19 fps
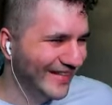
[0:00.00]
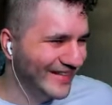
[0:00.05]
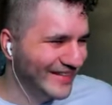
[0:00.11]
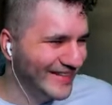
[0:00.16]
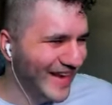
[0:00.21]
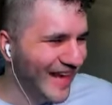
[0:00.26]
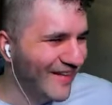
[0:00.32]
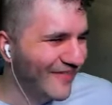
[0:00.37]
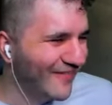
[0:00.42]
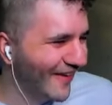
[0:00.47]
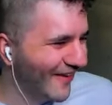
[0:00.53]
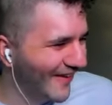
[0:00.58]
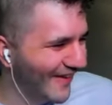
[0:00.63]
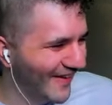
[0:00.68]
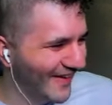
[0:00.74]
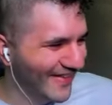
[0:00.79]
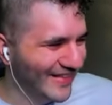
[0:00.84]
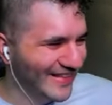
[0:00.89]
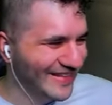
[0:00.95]
the Tam,
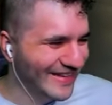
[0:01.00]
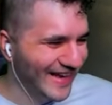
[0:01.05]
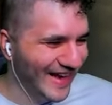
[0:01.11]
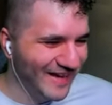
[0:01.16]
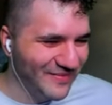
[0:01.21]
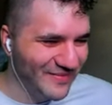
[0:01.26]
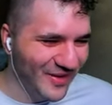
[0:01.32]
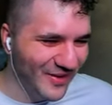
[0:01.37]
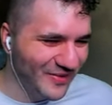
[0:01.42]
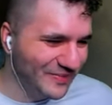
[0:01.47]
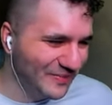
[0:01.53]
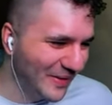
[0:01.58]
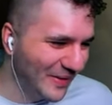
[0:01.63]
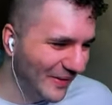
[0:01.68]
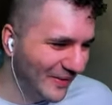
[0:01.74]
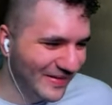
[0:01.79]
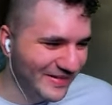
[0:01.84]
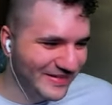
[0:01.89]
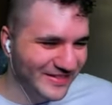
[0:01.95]
oh, the Tamiyo
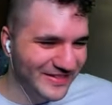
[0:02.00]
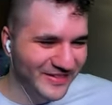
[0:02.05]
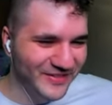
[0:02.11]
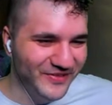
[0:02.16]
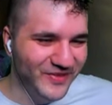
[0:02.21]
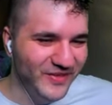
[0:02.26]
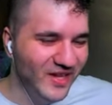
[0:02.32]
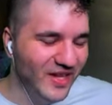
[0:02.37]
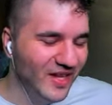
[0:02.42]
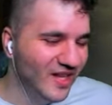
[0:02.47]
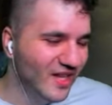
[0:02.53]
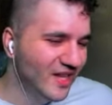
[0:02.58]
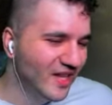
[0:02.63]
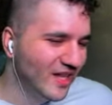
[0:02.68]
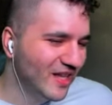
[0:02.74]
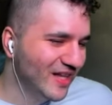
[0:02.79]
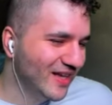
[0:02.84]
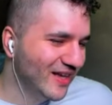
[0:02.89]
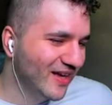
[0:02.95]
emote, that's cute.
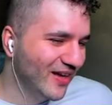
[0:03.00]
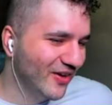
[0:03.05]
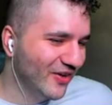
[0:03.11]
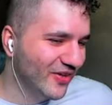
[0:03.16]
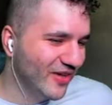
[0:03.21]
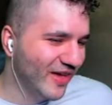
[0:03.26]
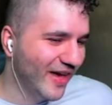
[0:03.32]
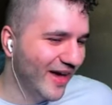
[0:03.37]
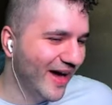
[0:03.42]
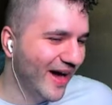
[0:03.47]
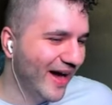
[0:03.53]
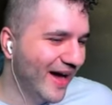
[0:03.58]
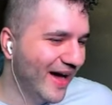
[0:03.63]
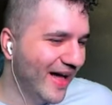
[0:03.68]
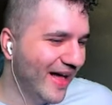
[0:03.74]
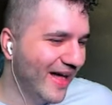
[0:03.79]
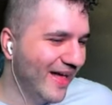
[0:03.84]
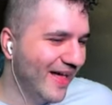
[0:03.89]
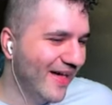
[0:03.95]
Okay, I,
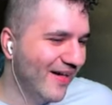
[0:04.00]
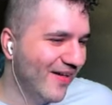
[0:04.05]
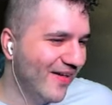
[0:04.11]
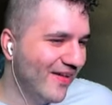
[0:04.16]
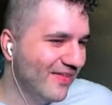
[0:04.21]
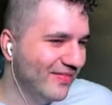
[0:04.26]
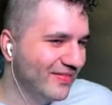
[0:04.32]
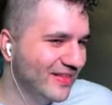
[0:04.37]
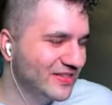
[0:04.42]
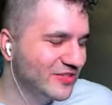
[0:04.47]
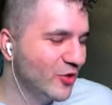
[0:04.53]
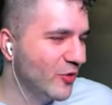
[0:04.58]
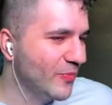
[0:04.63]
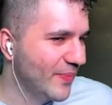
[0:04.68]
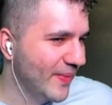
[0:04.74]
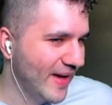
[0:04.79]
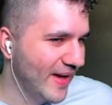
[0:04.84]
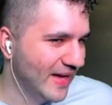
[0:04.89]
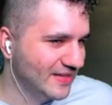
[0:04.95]
let's go to
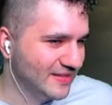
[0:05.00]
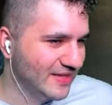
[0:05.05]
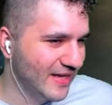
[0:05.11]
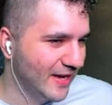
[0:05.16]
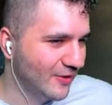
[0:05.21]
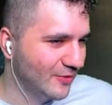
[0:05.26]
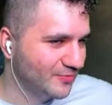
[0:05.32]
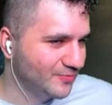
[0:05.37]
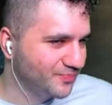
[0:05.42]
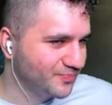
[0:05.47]
pass now.